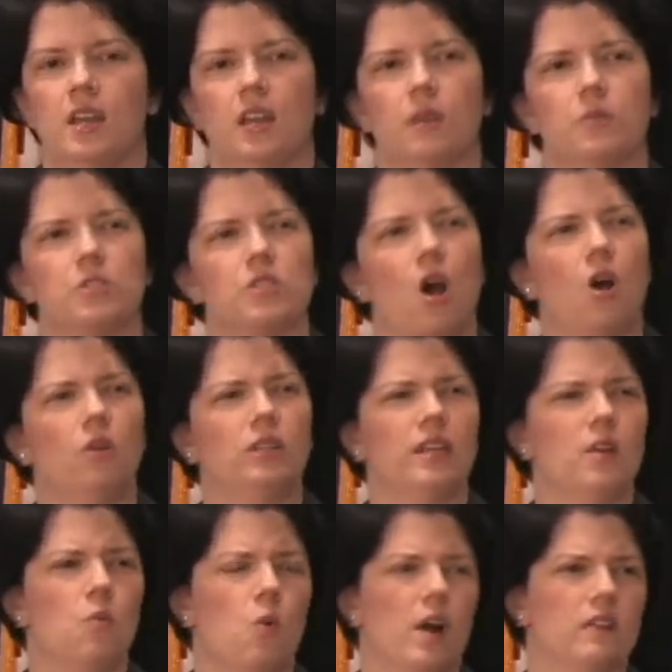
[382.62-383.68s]
It was
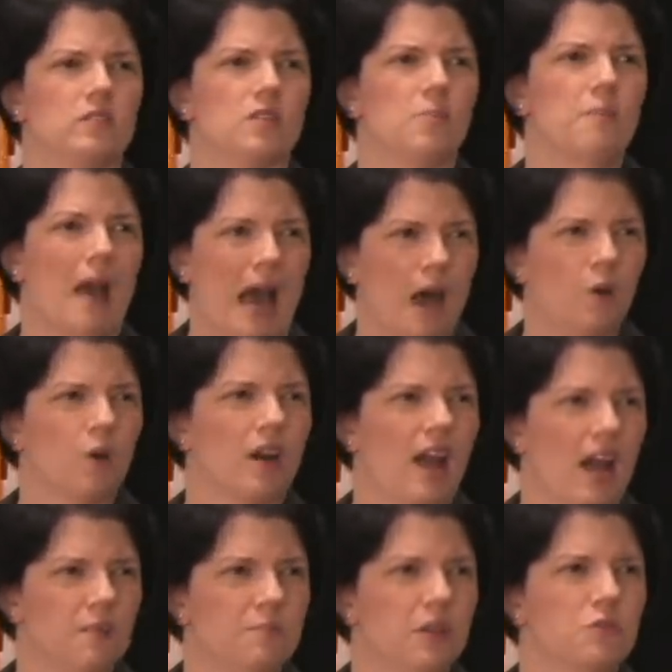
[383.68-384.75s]
only once the power
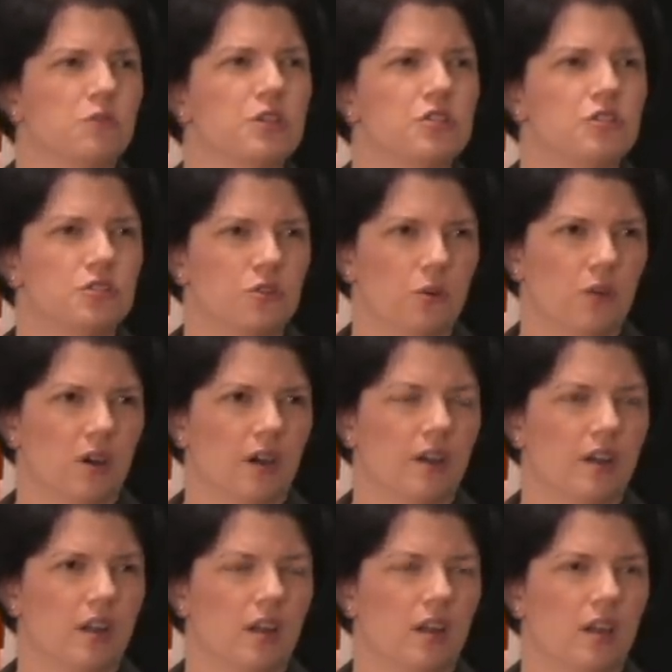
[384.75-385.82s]
had been
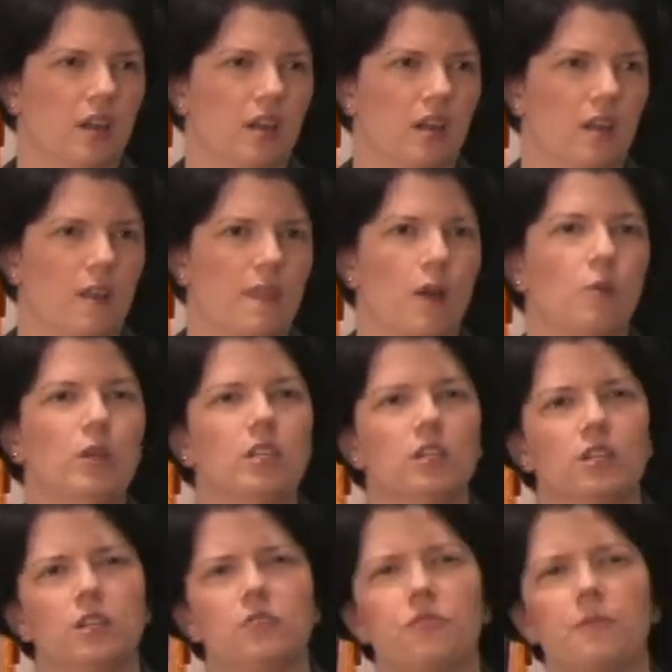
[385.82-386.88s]
restored that we
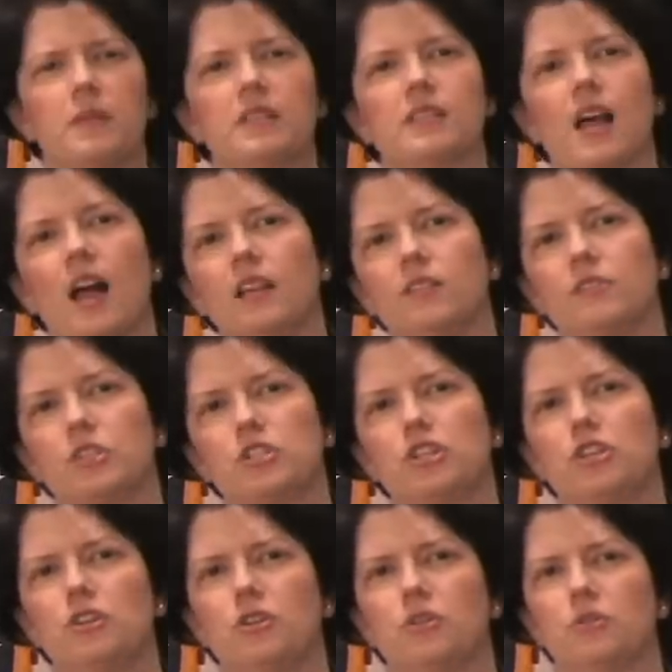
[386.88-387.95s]
learned from the
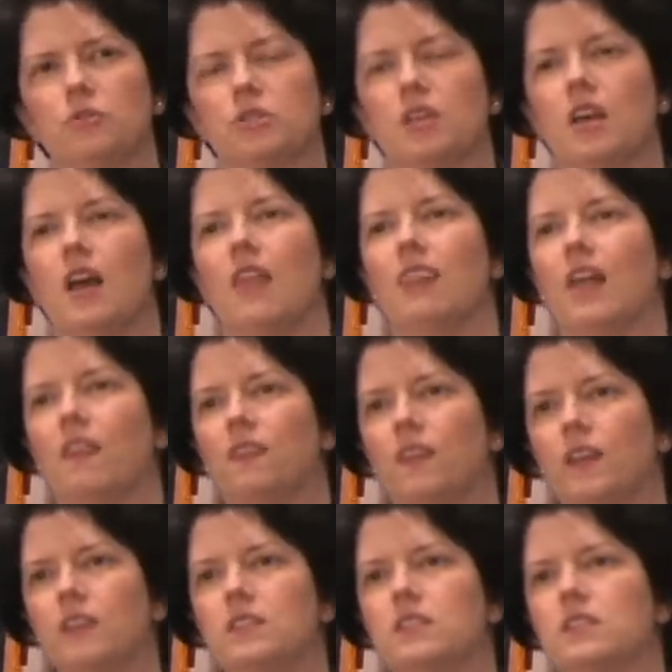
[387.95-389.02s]
television news that
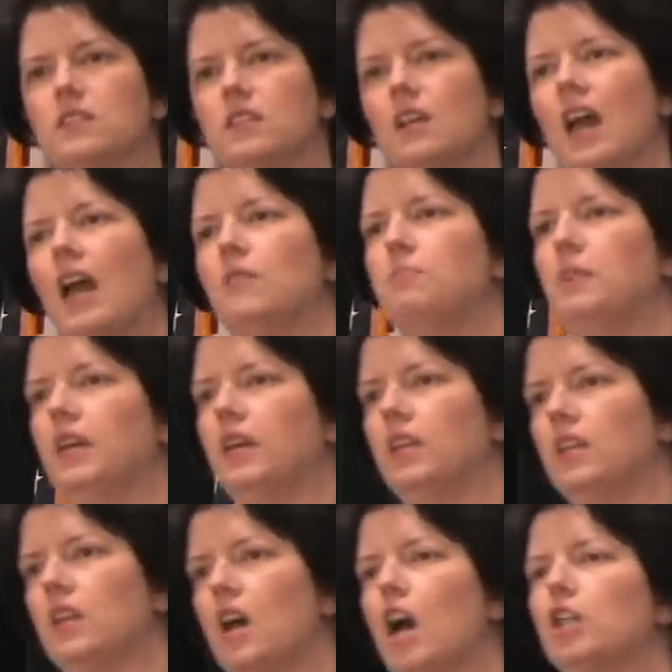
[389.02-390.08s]
this had
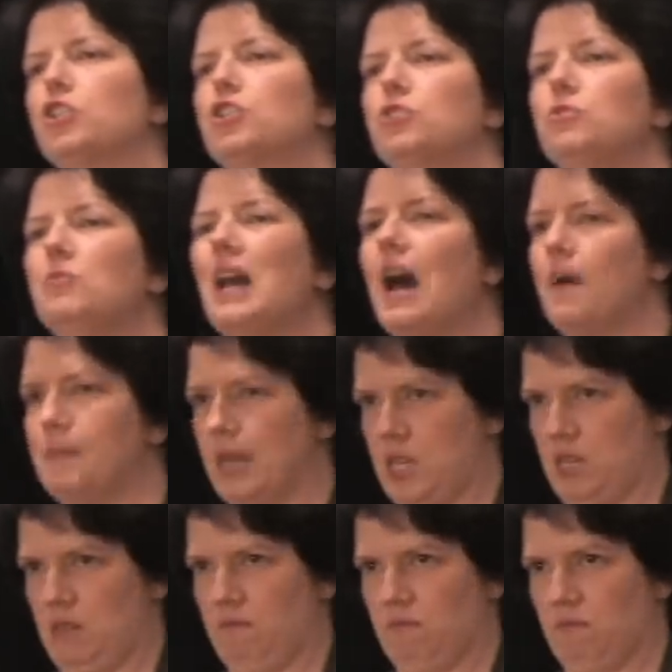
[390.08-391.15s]
been a tsunami.